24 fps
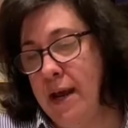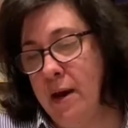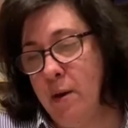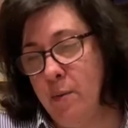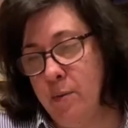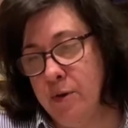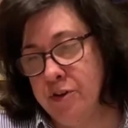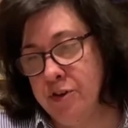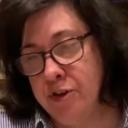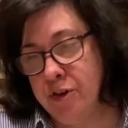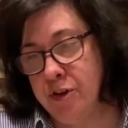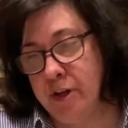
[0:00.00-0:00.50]

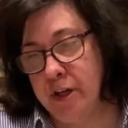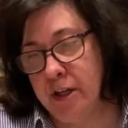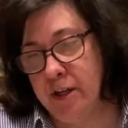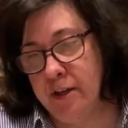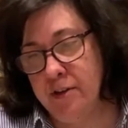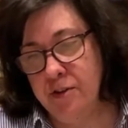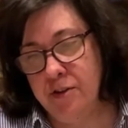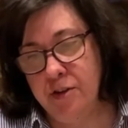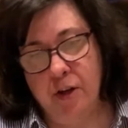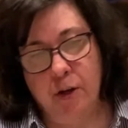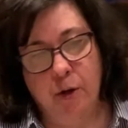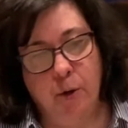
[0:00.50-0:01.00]
what you're
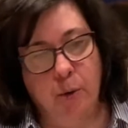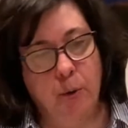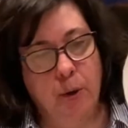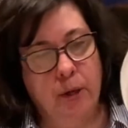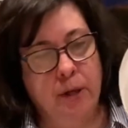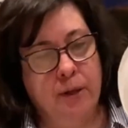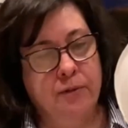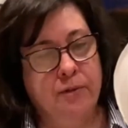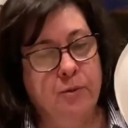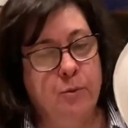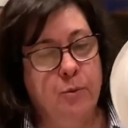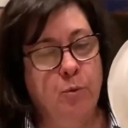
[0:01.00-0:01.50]
gonna do
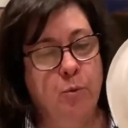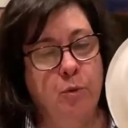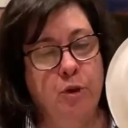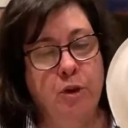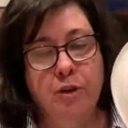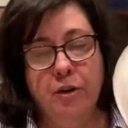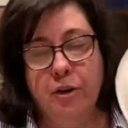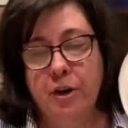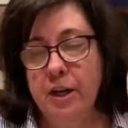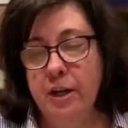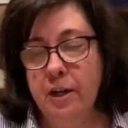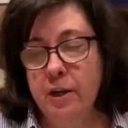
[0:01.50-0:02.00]
is
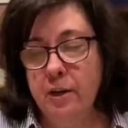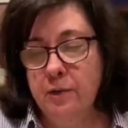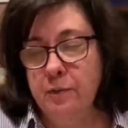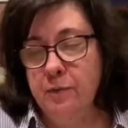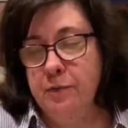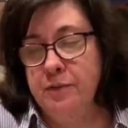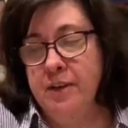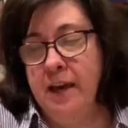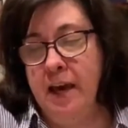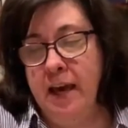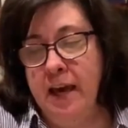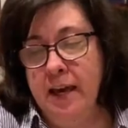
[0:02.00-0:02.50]
you're gonna
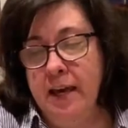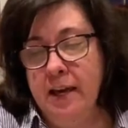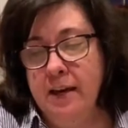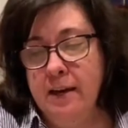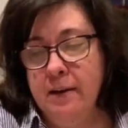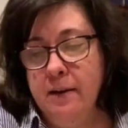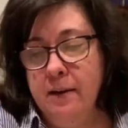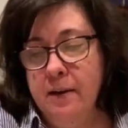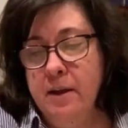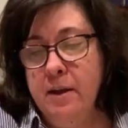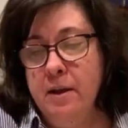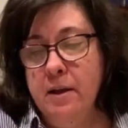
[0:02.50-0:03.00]

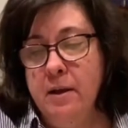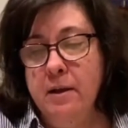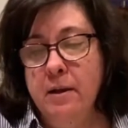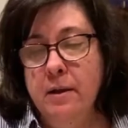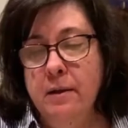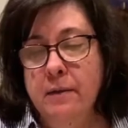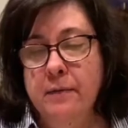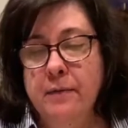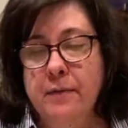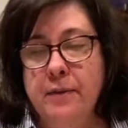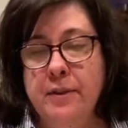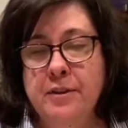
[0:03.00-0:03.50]
take
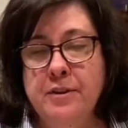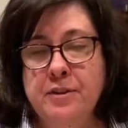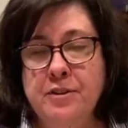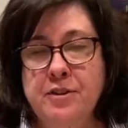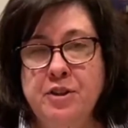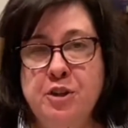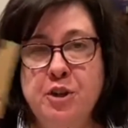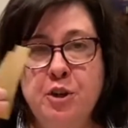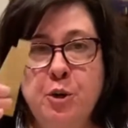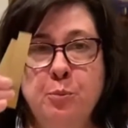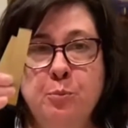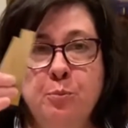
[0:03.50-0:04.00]
the
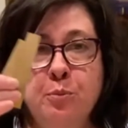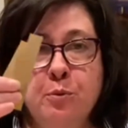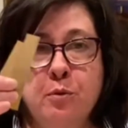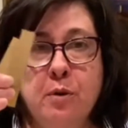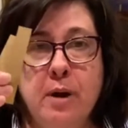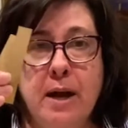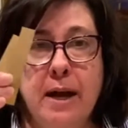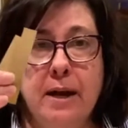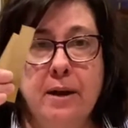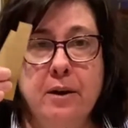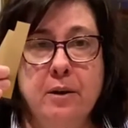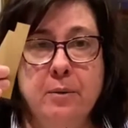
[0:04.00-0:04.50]
2
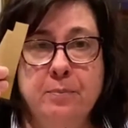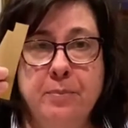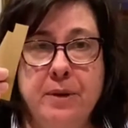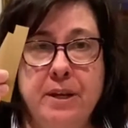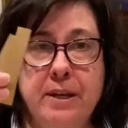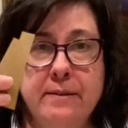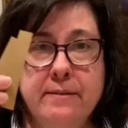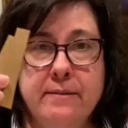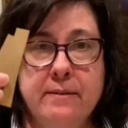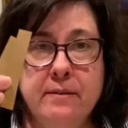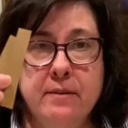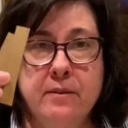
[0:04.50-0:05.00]
brown
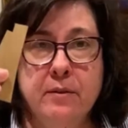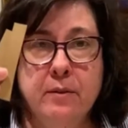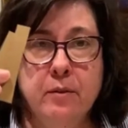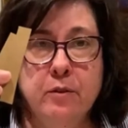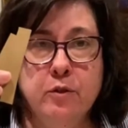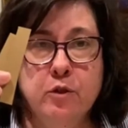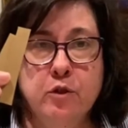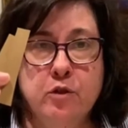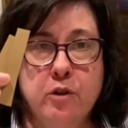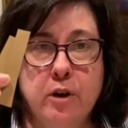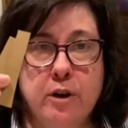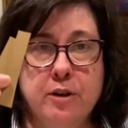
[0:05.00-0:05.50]
pieces of
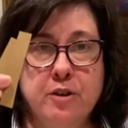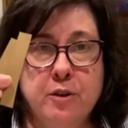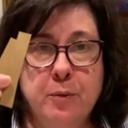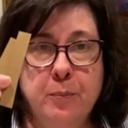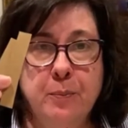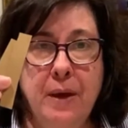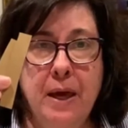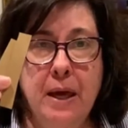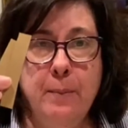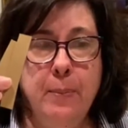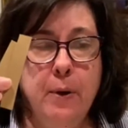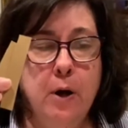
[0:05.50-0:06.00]
construction
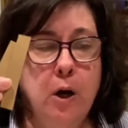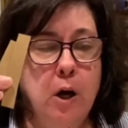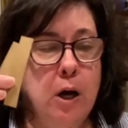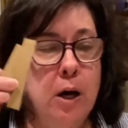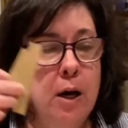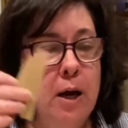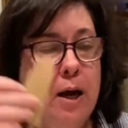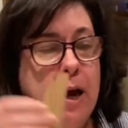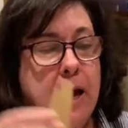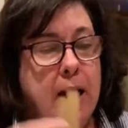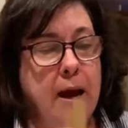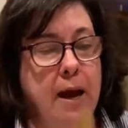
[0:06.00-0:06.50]
paper
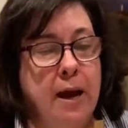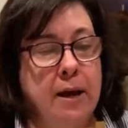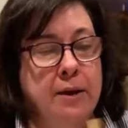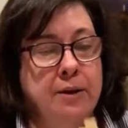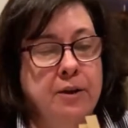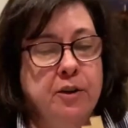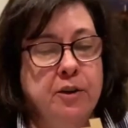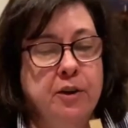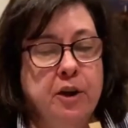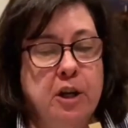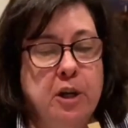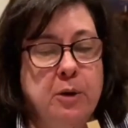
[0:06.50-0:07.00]
and
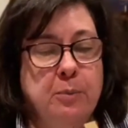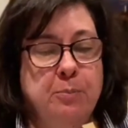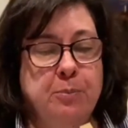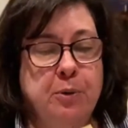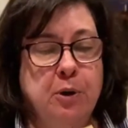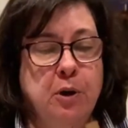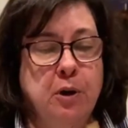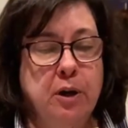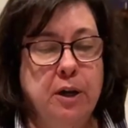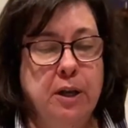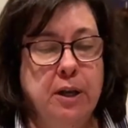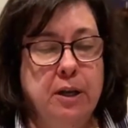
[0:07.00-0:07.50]
you're
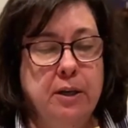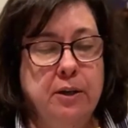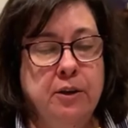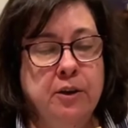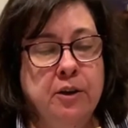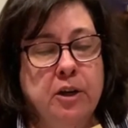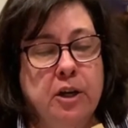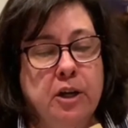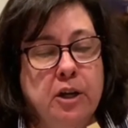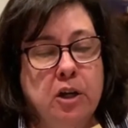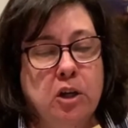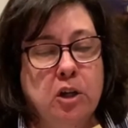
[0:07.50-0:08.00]

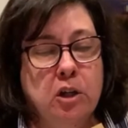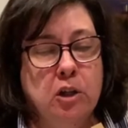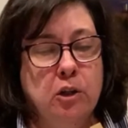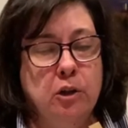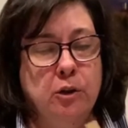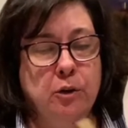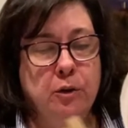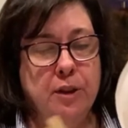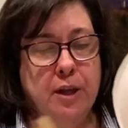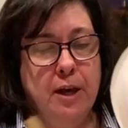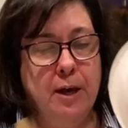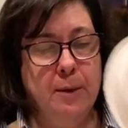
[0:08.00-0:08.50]
gonna
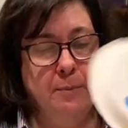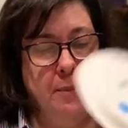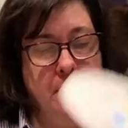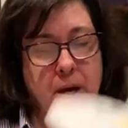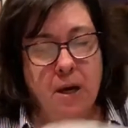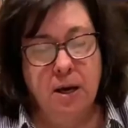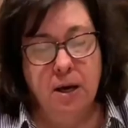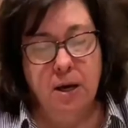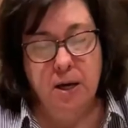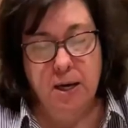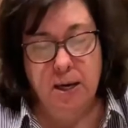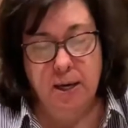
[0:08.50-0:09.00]
glue them
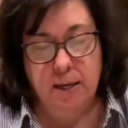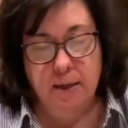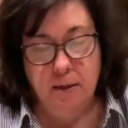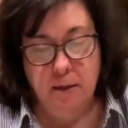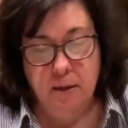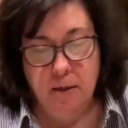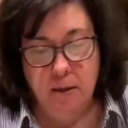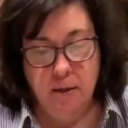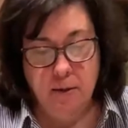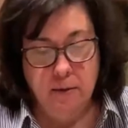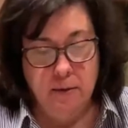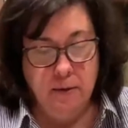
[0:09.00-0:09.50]

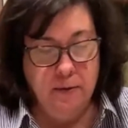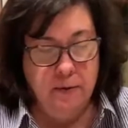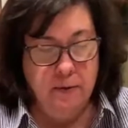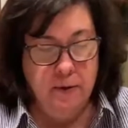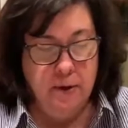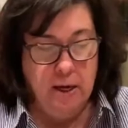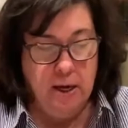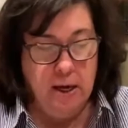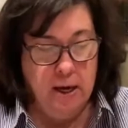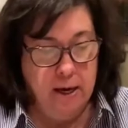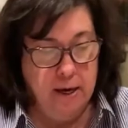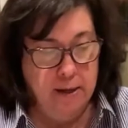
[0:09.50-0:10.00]
on
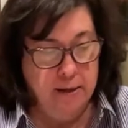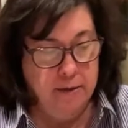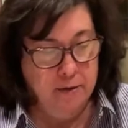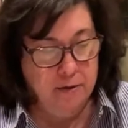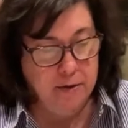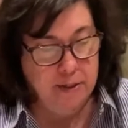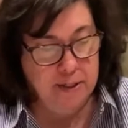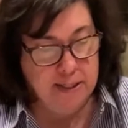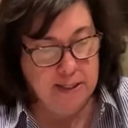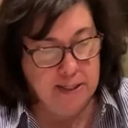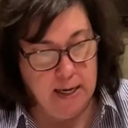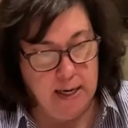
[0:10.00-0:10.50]
either
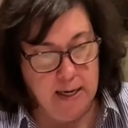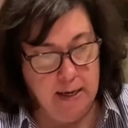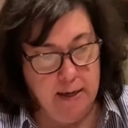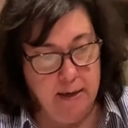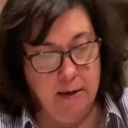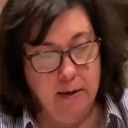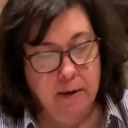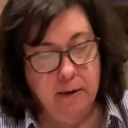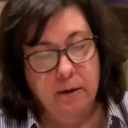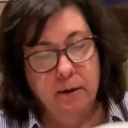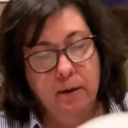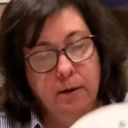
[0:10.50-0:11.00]
side
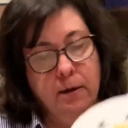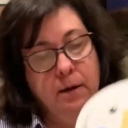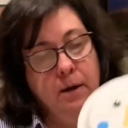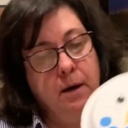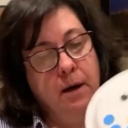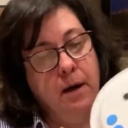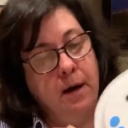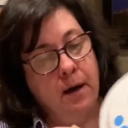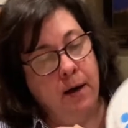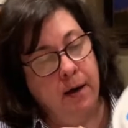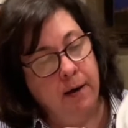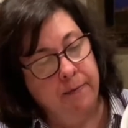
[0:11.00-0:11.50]

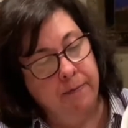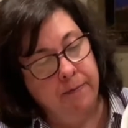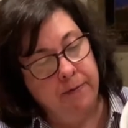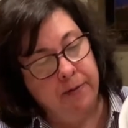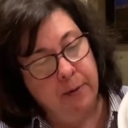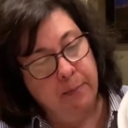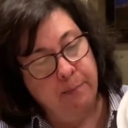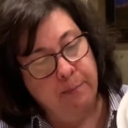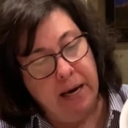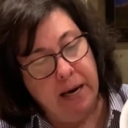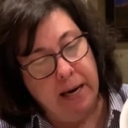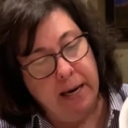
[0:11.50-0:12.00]
of
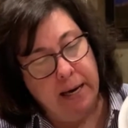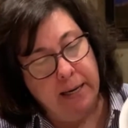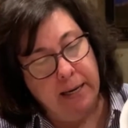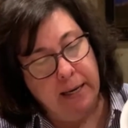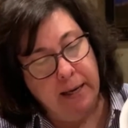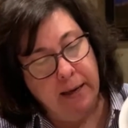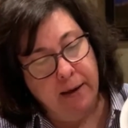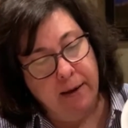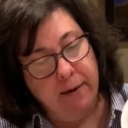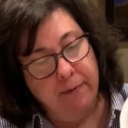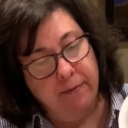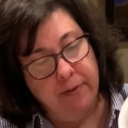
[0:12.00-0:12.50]
the
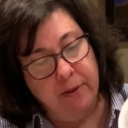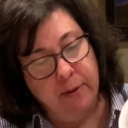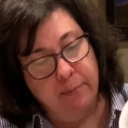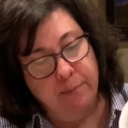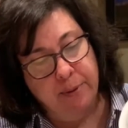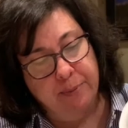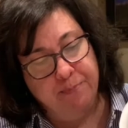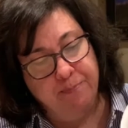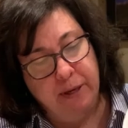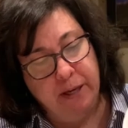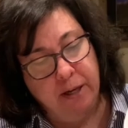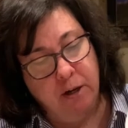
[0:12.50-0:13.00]
body of the
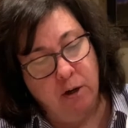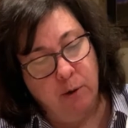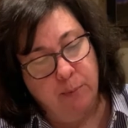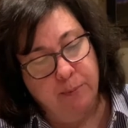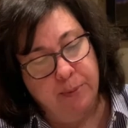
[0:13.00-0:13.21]
bigger